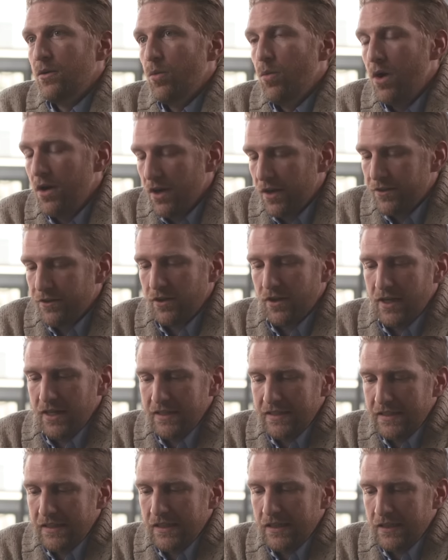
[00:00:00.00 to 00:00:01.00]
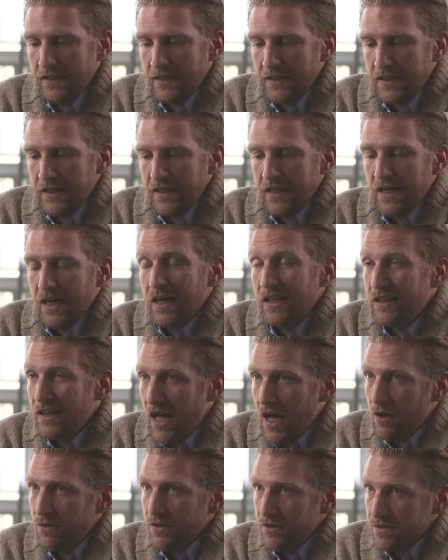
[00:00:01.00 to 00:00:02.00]
One other idea,
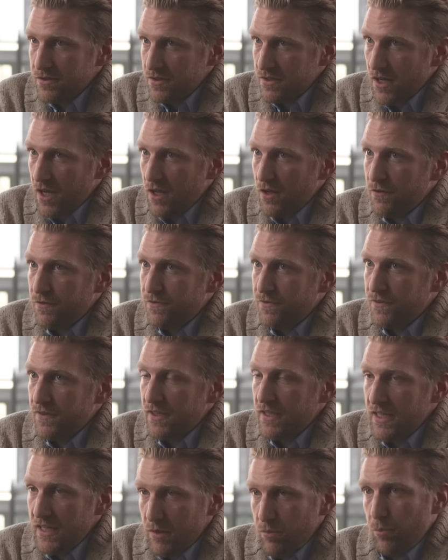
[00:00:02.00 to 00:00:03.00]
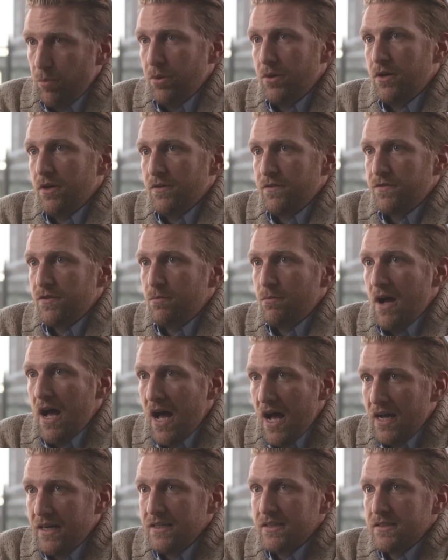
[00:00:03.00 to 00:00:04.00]
allow yourself input from
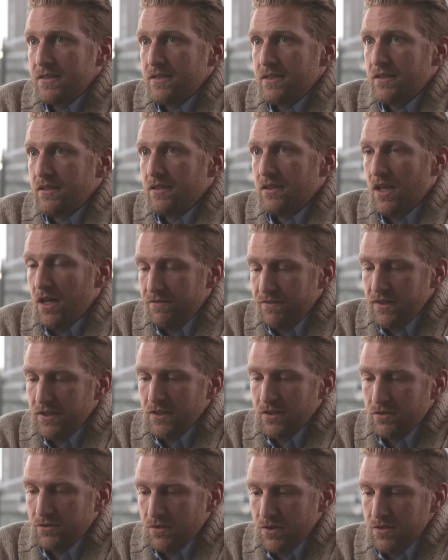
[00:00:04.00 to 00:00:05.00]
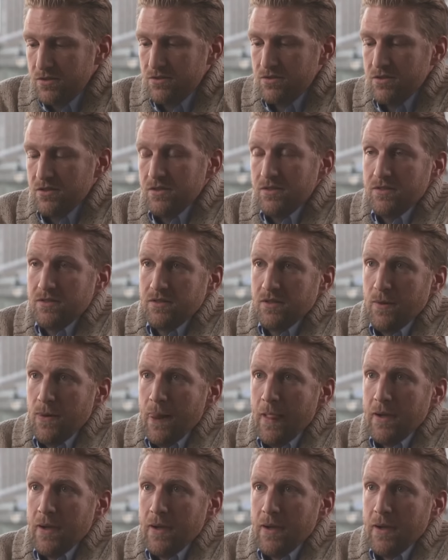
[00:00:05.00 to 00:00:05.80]
honest, loving Christians.